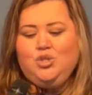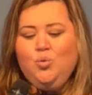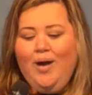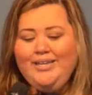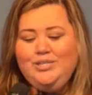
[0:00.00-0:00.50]

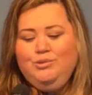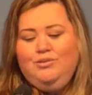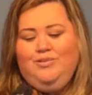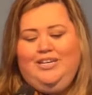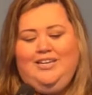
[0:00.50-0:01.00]
Twice
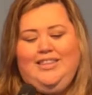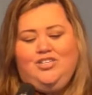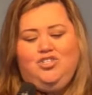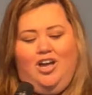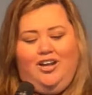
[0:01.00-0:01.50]
we read
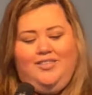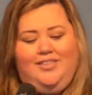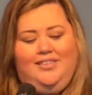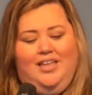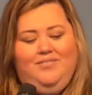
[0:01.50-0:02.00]
that
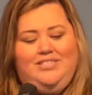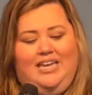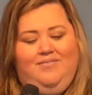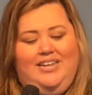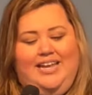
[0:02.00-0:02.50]
Jonathan loved
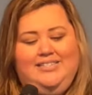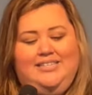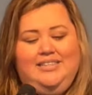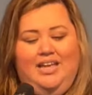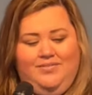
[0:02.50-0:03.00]
David as
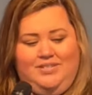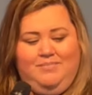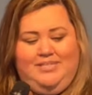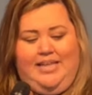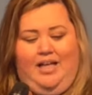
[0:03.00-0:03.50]
he loved
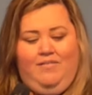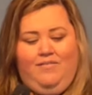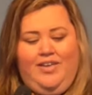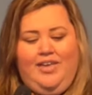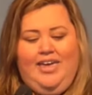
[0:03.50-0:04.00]
himself.